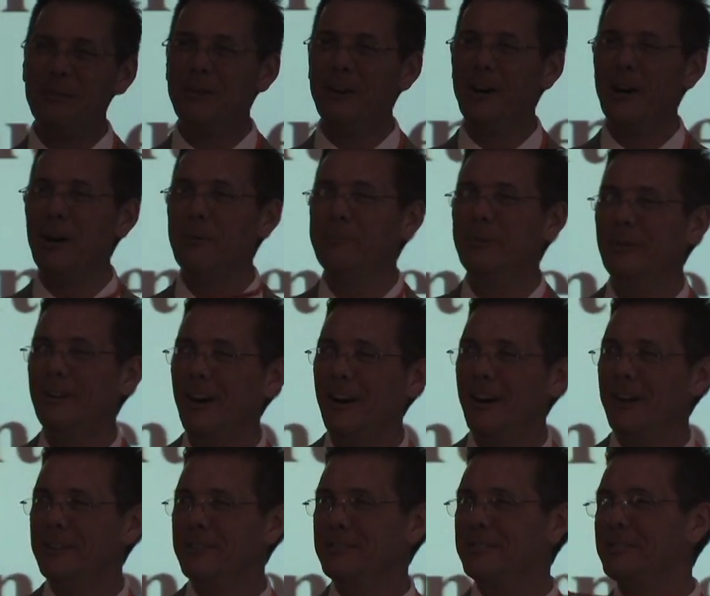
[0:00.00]
will help you to
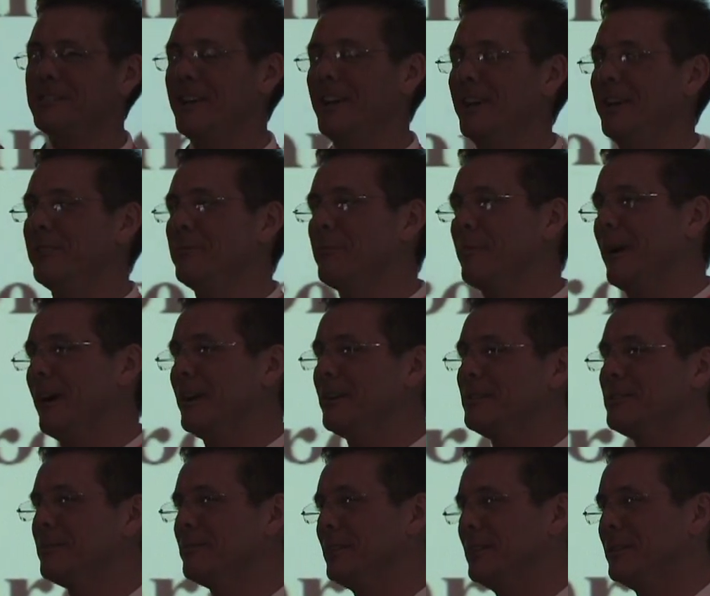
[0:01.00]
understand where
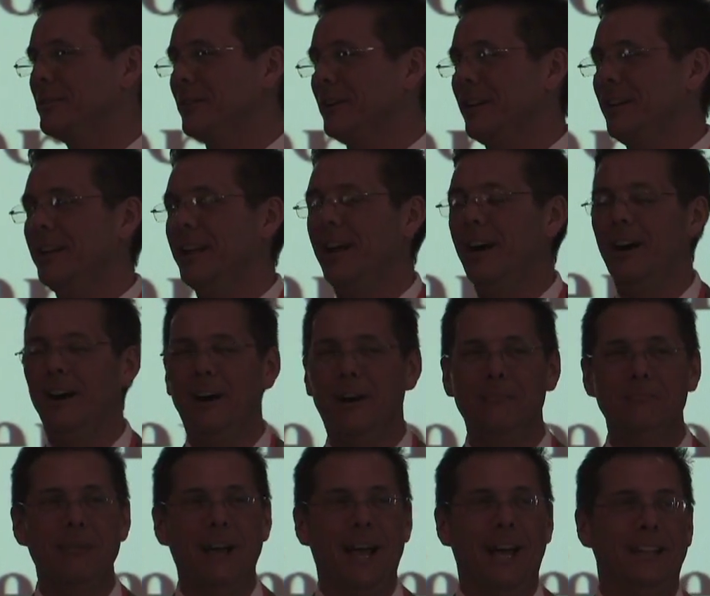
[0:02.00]
to return it
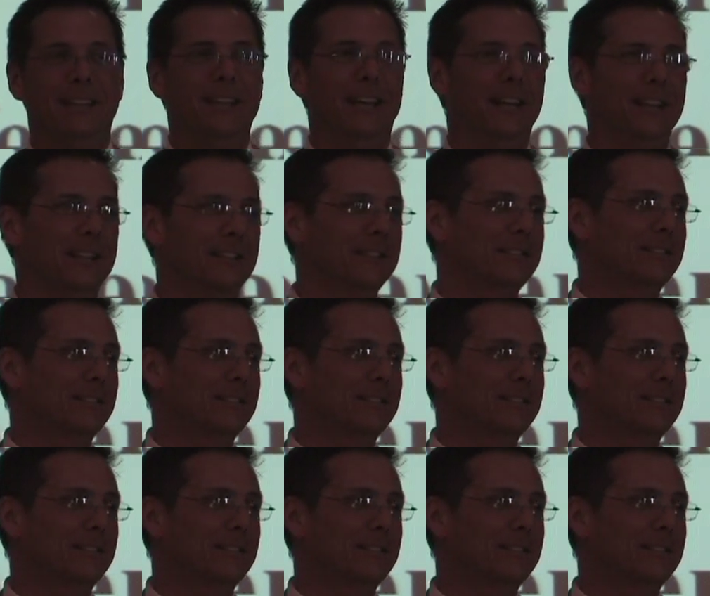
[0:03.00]
at the end of the